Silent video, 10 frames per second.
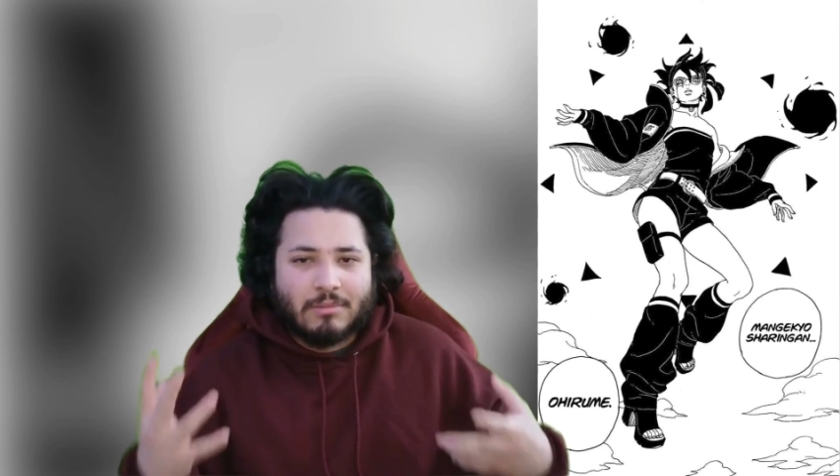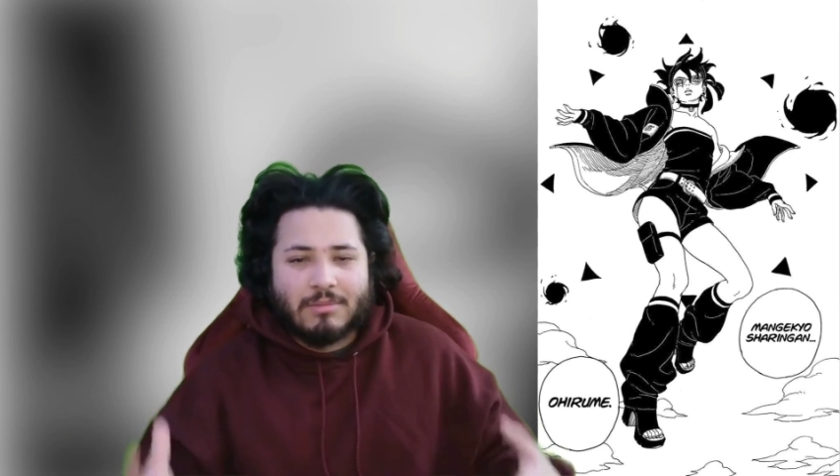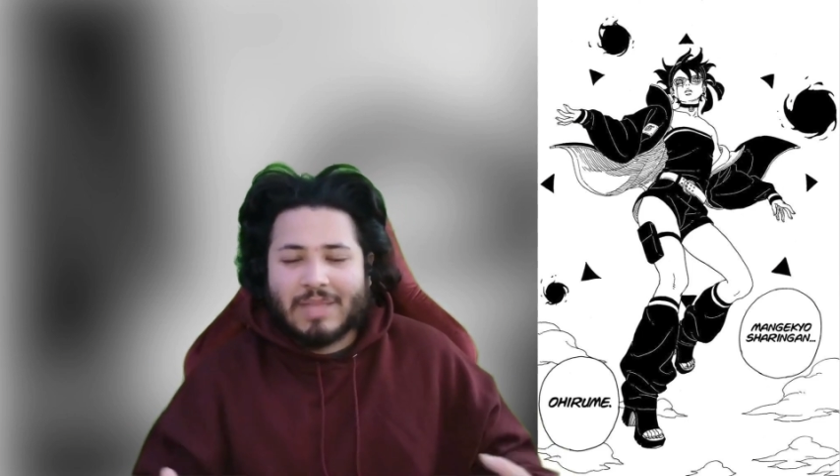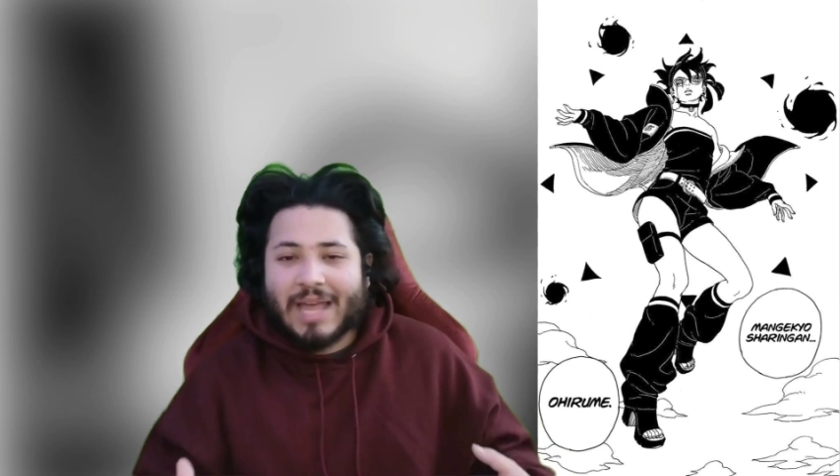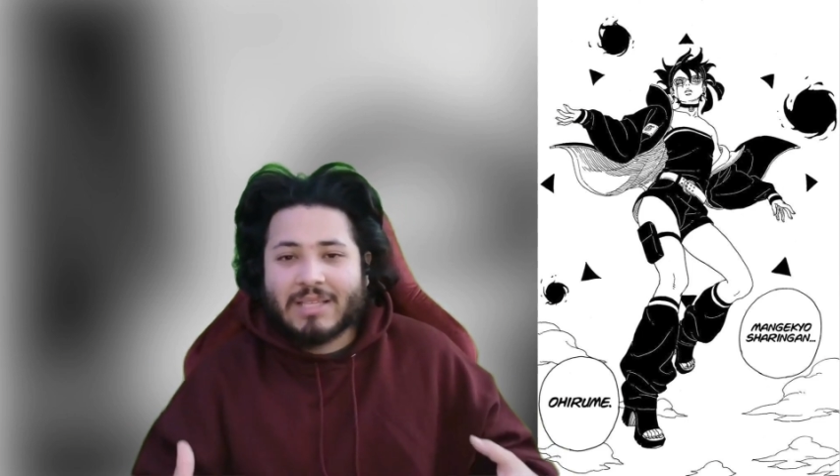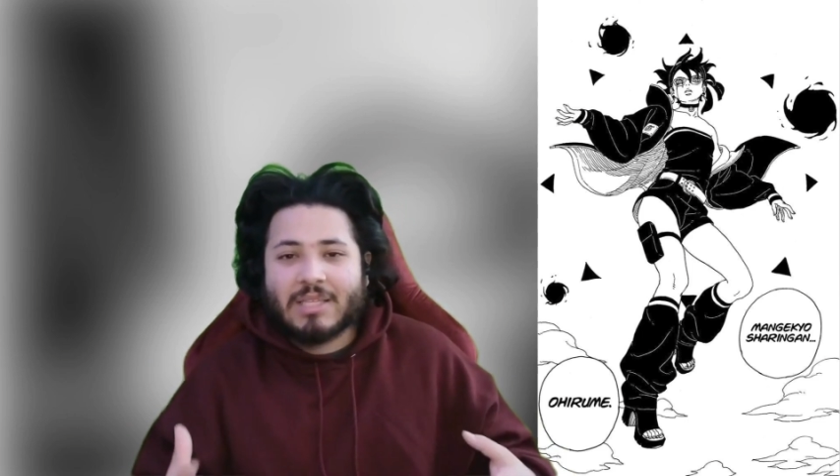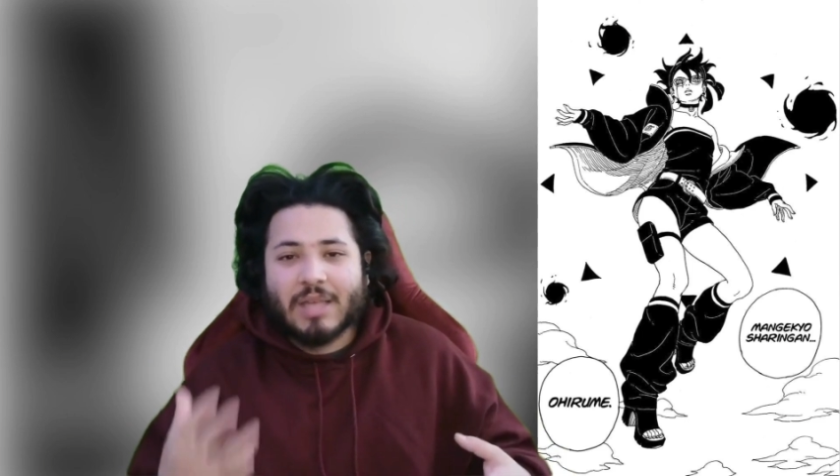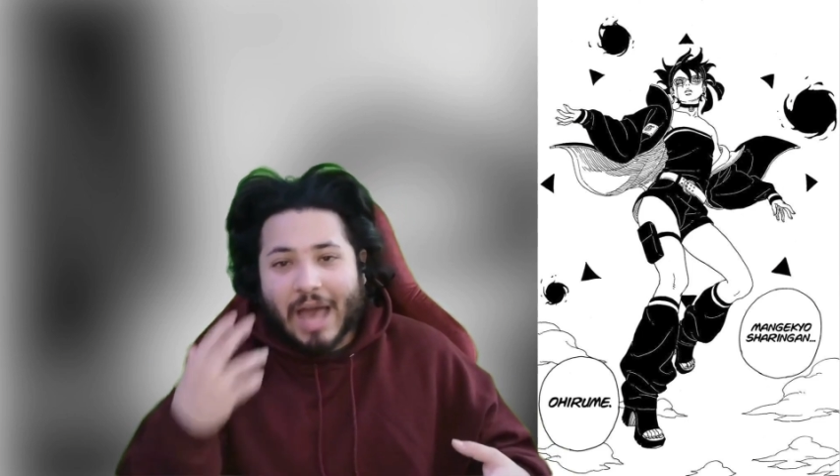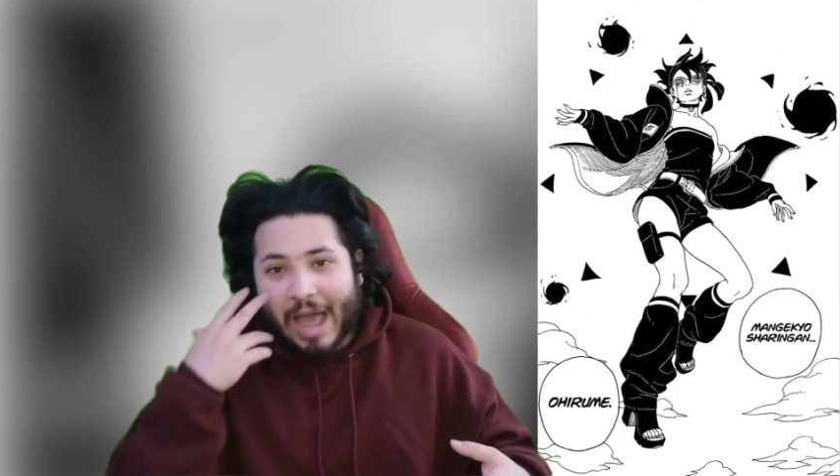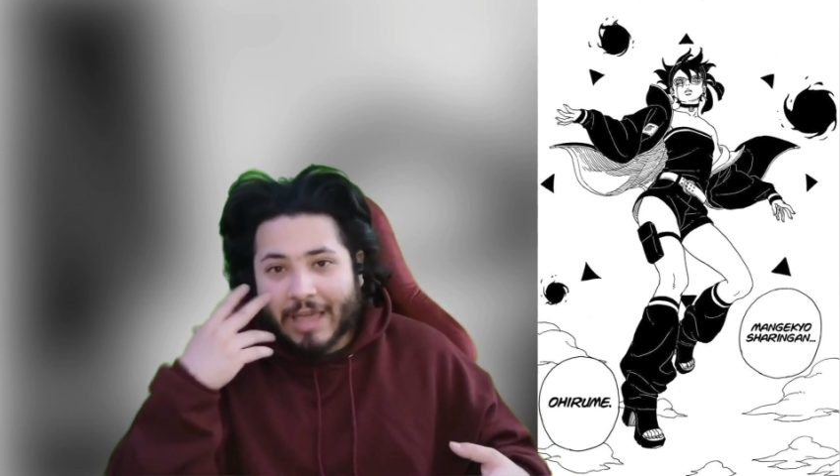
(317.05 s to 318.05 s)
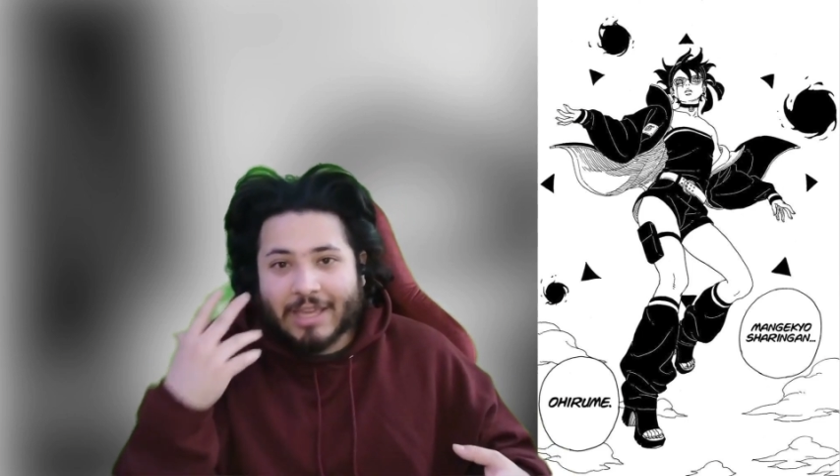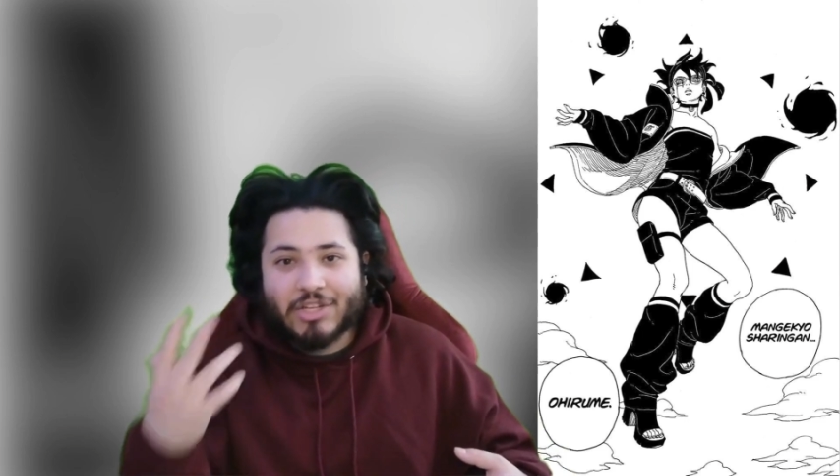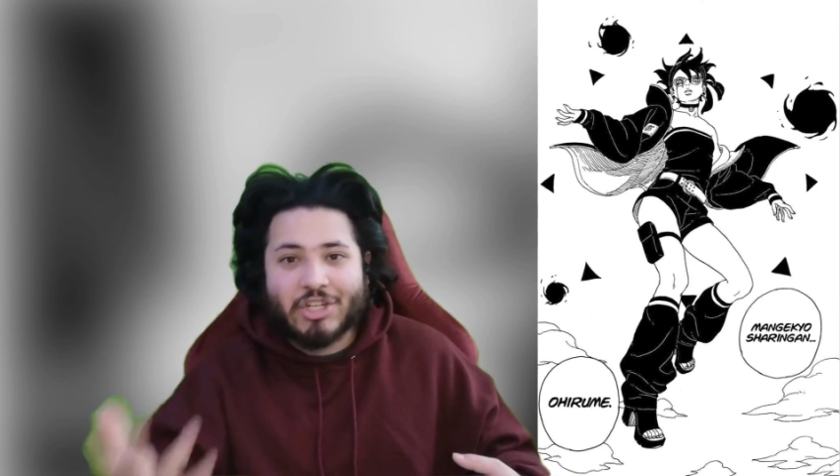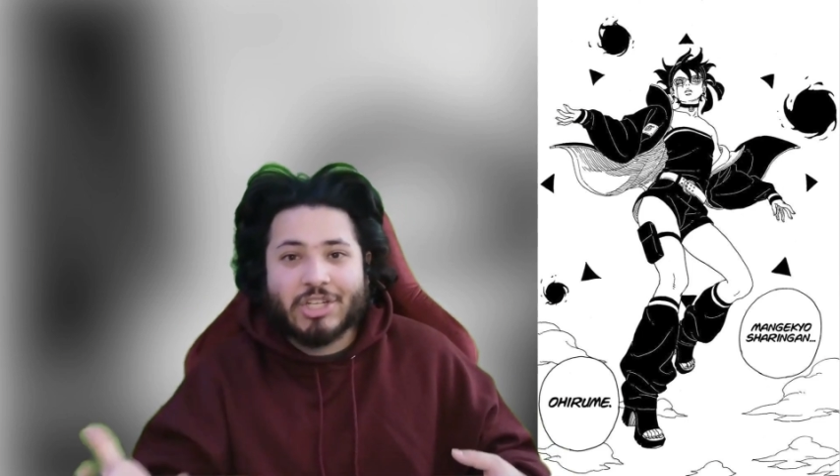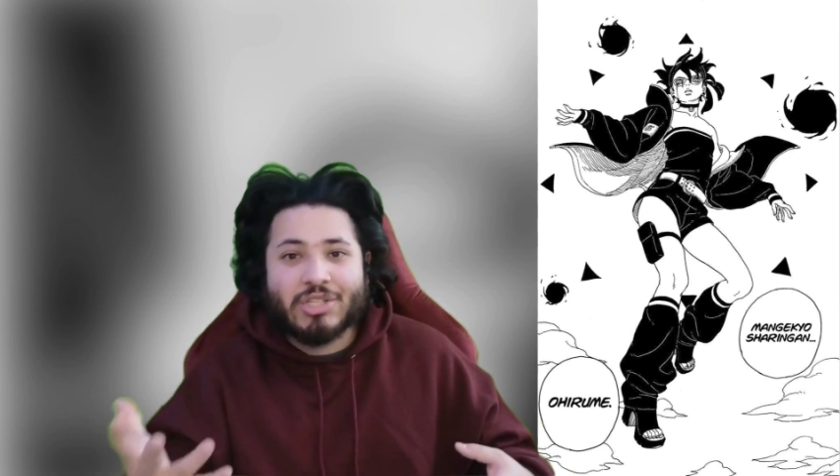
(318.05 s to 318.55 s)
that's the eye that
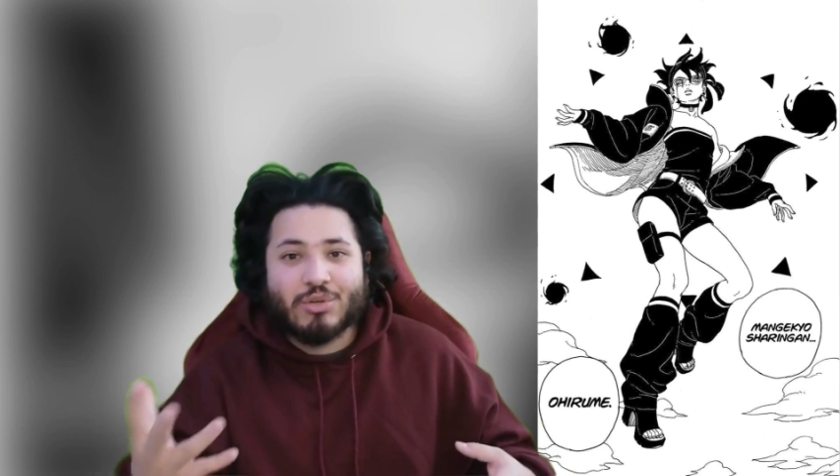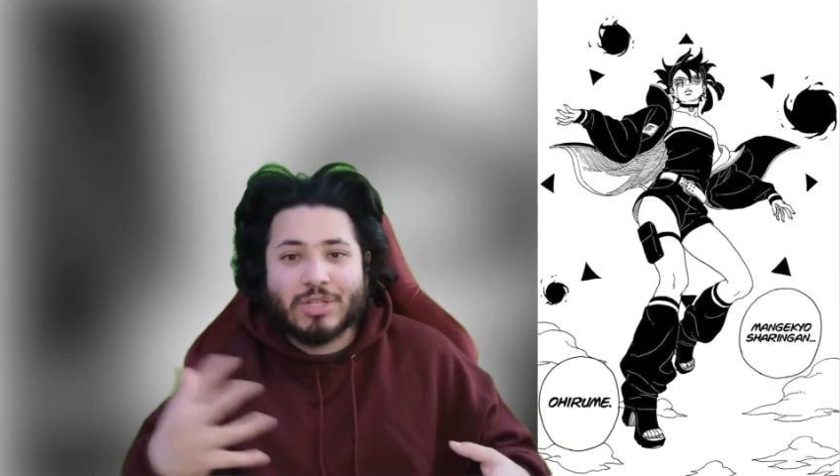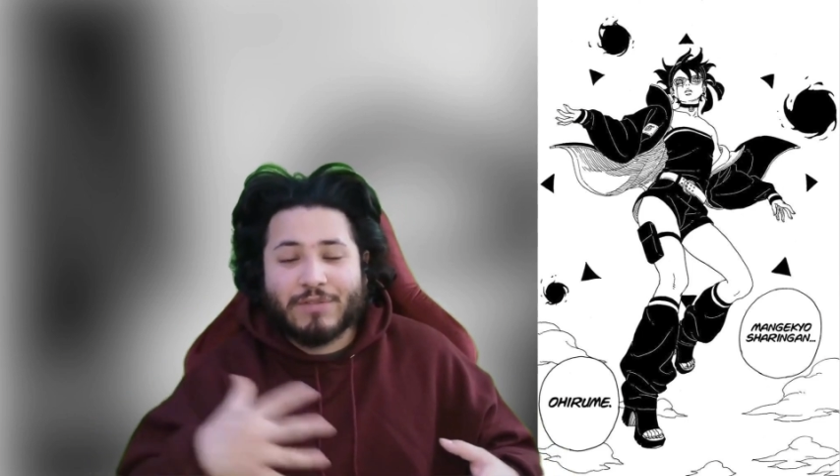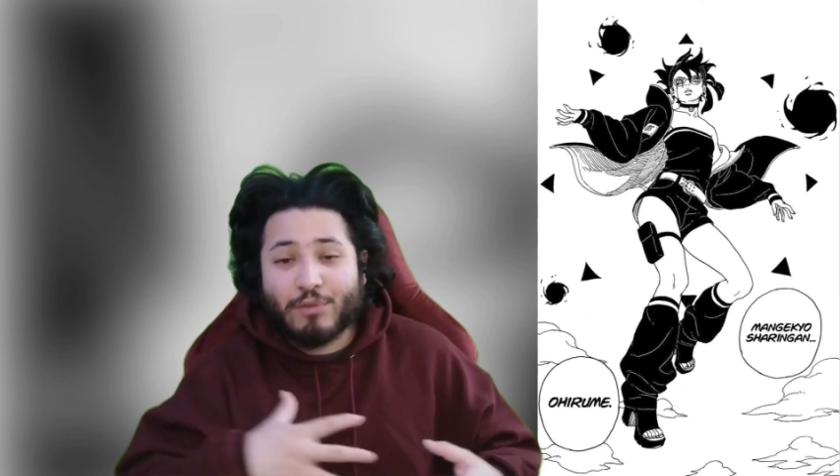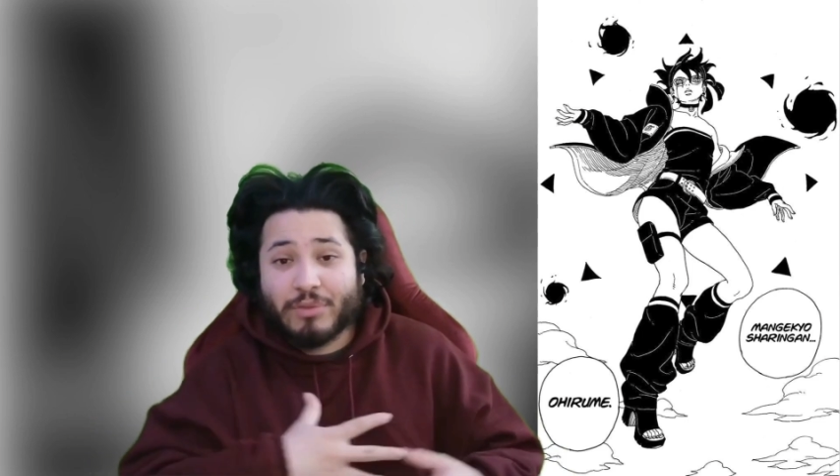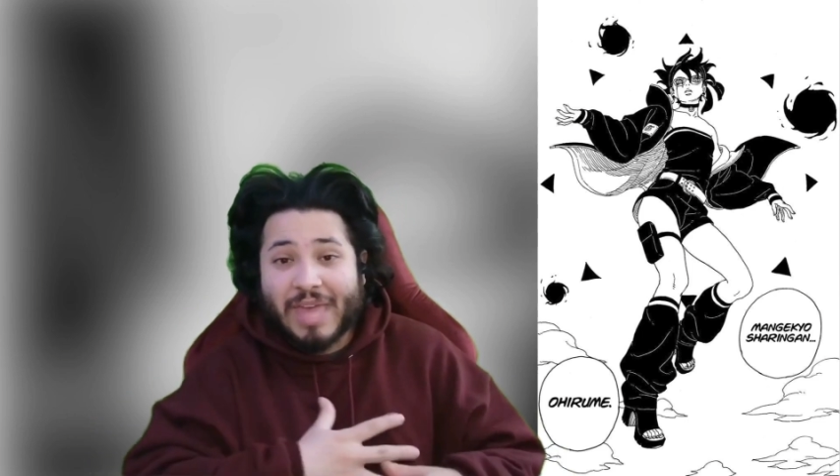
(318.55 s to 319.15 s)
she's using for